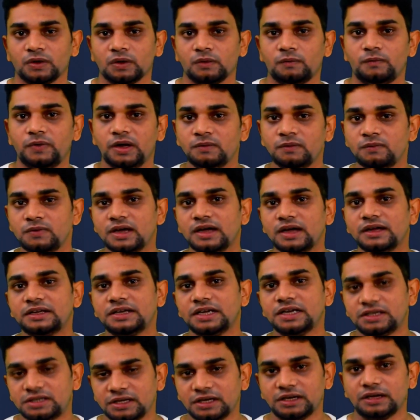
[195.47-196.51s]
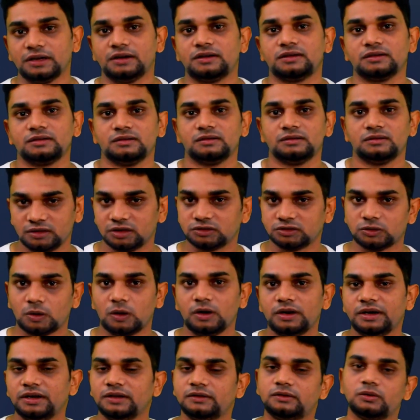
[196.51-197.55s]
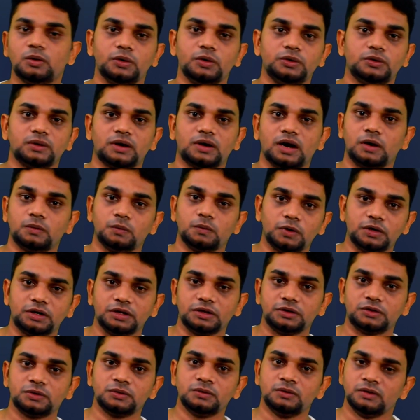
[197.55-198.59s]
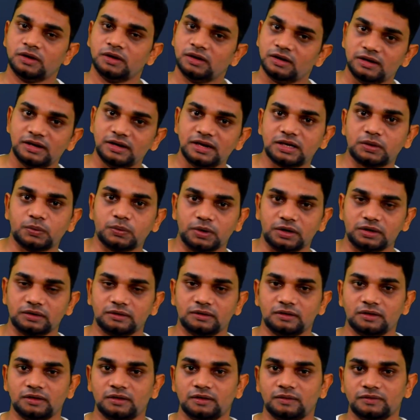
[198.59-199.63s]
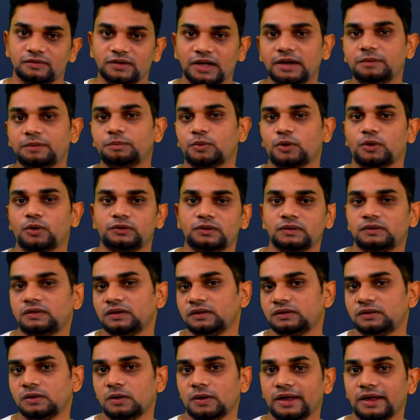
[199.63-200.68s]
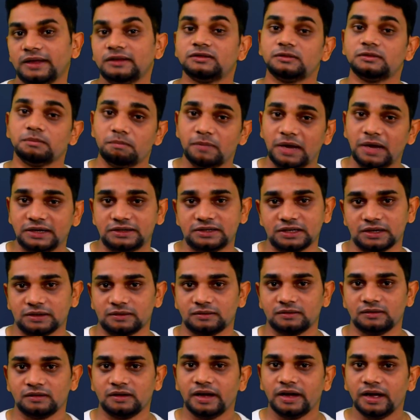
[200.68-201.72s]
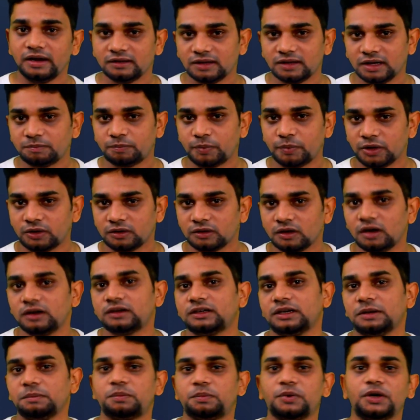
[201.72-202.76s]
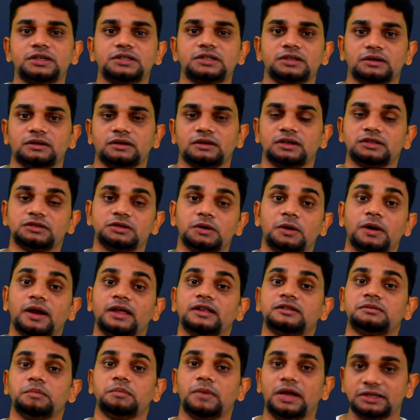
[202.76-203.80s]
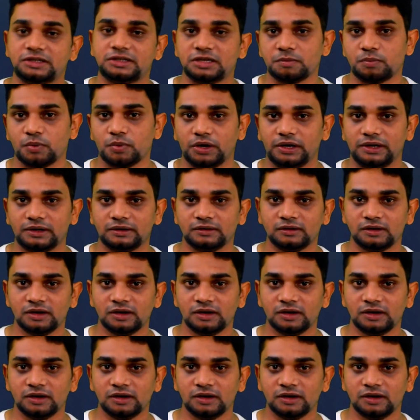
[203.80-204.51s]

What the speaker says: When we are heating it, the solid is going to convert into liquid. That process is known as melting, and that particular temperature is known as melting point.